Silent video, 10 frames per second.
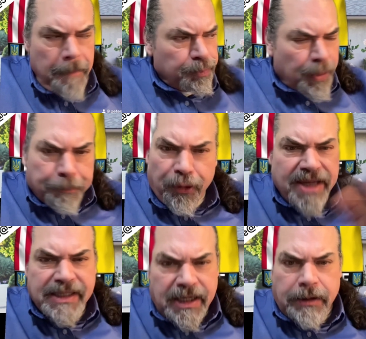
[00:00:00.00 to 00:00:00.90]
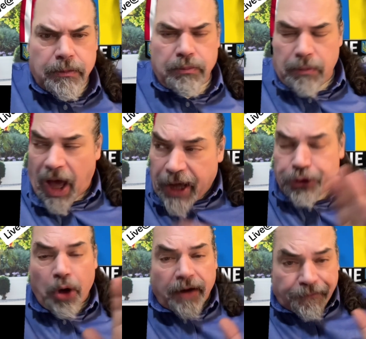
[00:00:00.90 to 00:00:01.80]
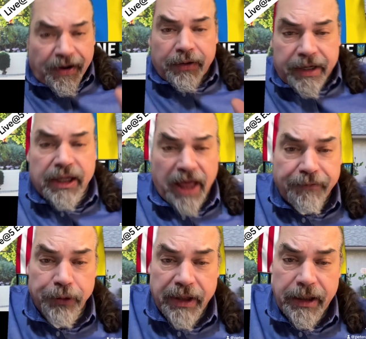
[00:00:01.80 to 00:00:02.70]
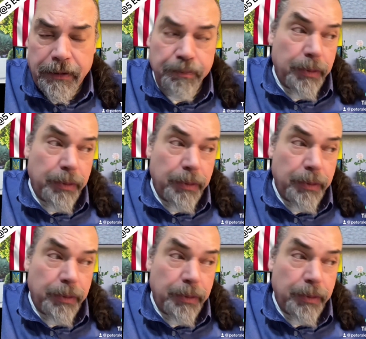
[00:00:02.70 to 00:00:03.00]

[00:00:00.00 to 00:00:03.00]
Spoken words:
The president, I thought very cleverly,